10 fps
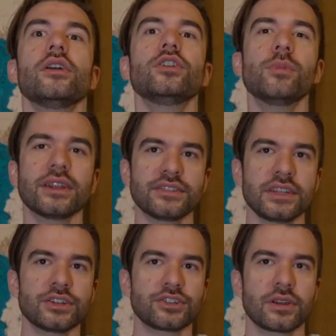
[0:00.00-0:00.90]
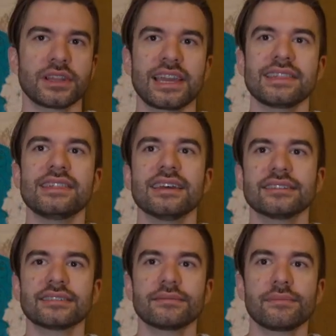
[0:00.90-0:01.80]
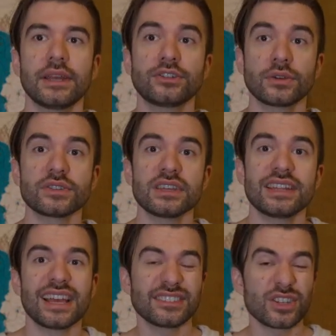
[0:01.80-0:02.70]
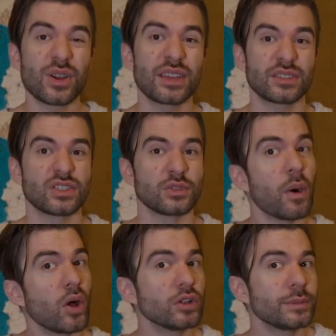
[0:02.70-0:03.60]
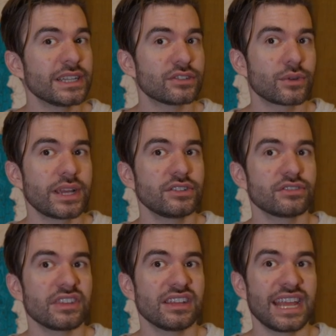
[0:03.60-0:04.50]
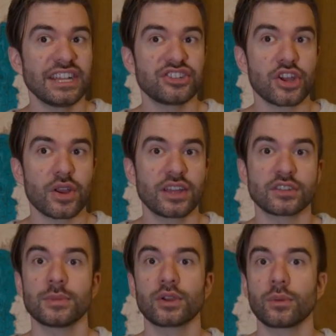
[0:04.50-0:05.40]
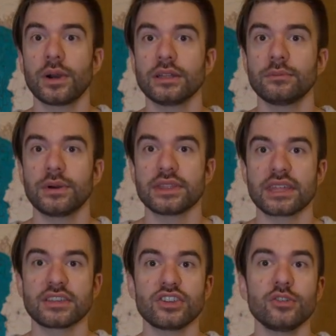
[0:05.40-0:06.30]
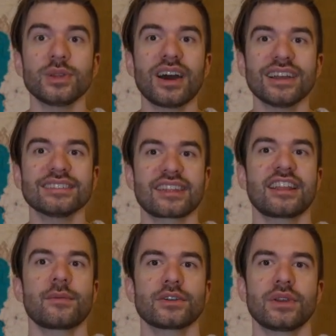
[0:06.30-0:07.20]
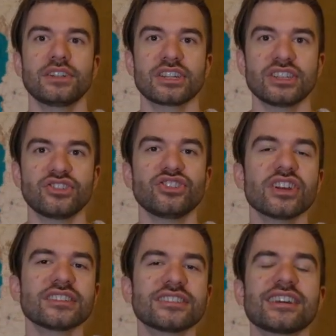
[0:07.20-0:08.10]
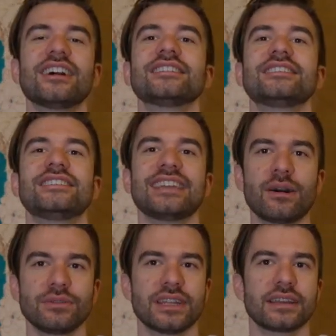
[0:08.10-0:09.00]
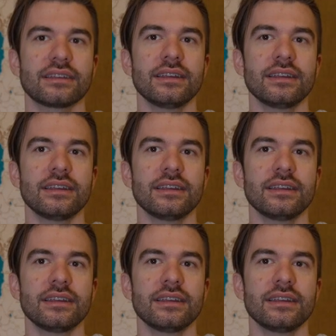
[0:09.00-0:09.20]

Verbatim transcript: You might have seen a chart like this. It shows that SDR has a small luminance range, that HDR has a bigger one, but that the human eye's dynamic range is just astounding.